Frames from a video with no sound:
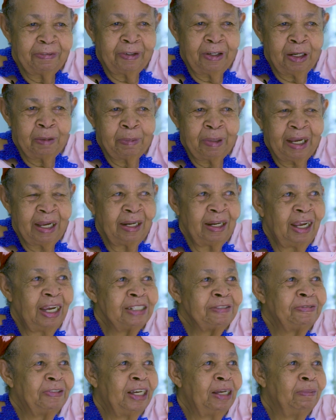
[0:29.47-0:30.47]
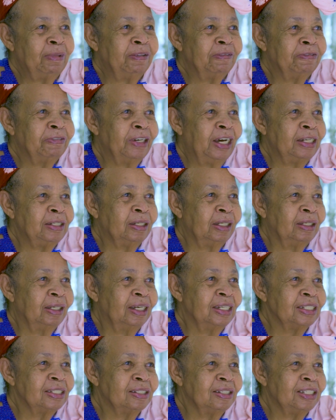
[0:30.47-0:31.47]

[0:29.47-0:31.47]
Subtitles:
all my life I've been fighting against